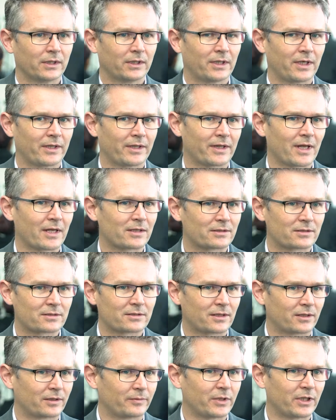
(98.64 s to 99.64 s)
And I think
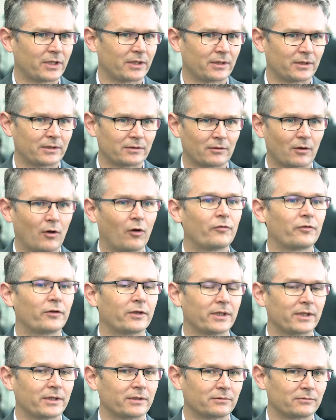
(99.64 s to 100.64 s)
that's going to be
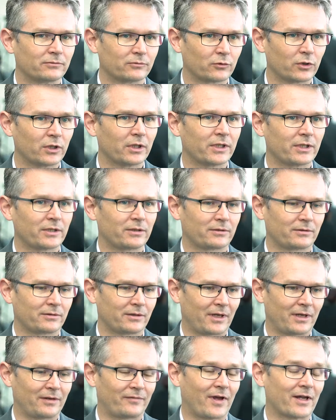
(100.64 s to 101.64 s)
hopefully really
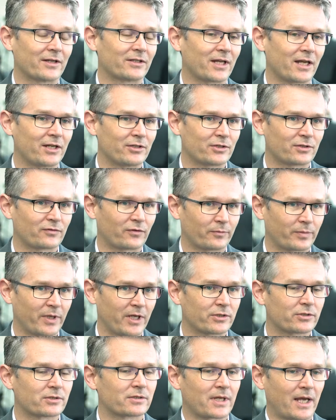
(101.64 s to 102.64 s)
advantageous for
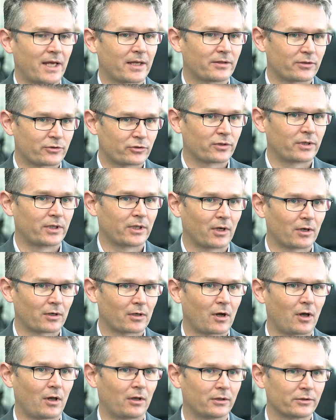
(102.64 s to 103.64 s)
patients and the treating
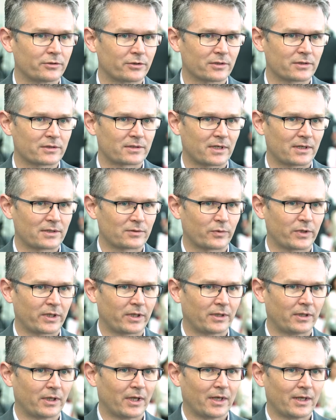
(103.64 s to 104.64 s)
oncologists as
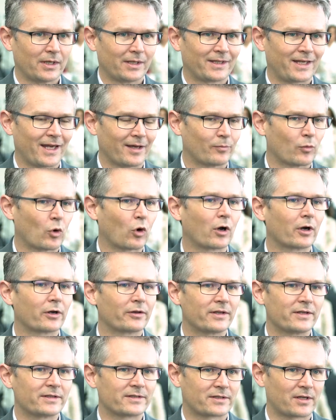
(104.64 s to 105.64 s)
we get more
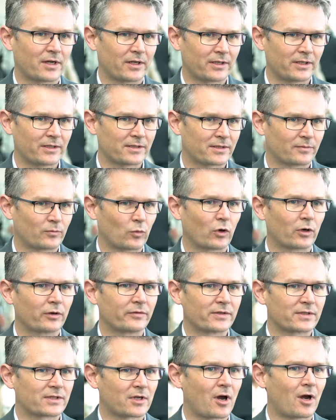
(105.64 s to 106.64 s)
of these studies and more
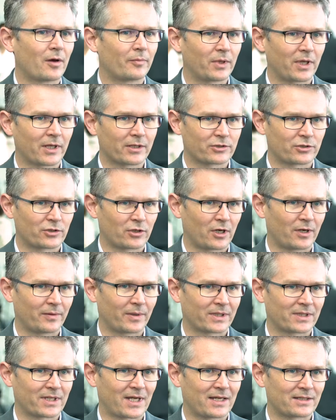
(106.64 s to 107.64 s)
of this complex
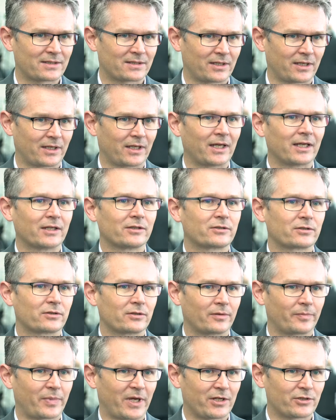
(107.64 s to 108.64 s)
genomic testing
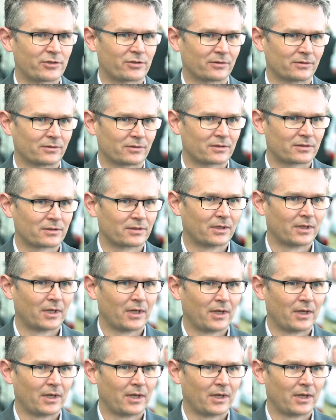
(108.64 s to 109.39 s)
into the patients